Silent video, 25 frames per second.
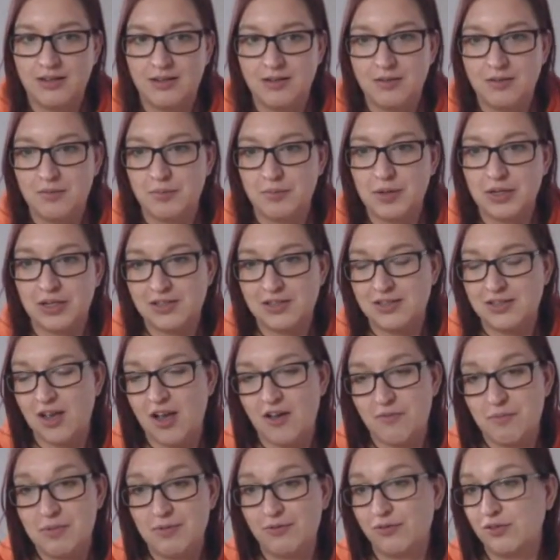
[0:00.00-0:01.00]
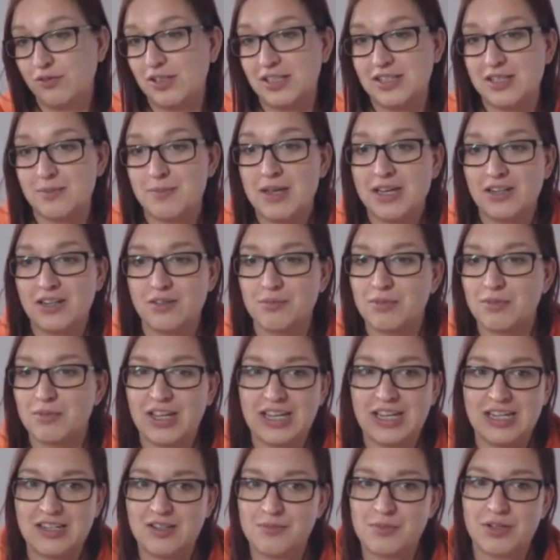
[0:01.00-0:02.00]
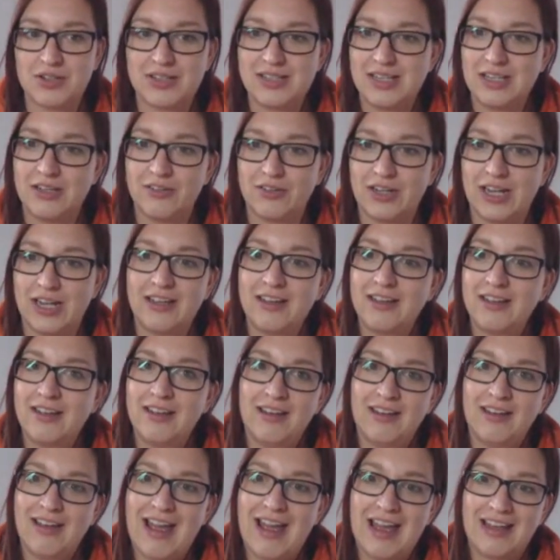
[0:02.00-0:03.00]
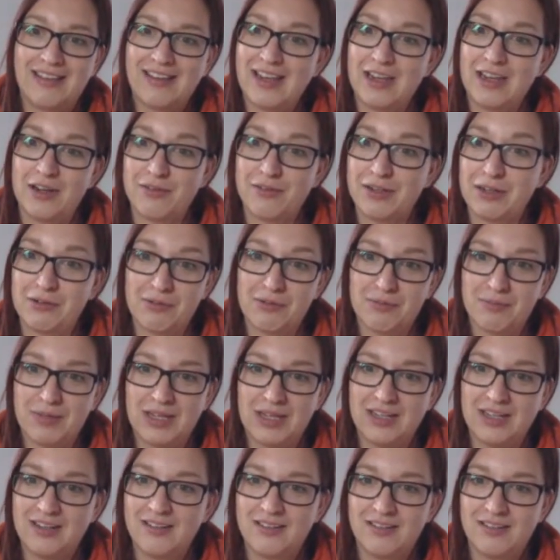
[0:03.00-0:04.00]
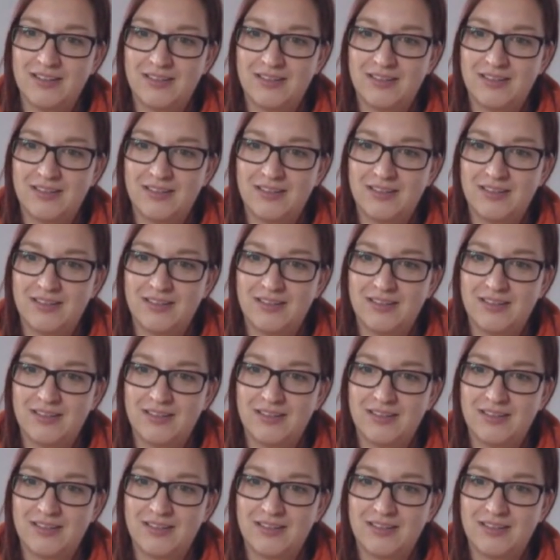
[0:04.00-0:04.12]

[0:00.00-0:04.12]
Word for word: But because I've been for an inspection with H M R C on it and they agreed with me.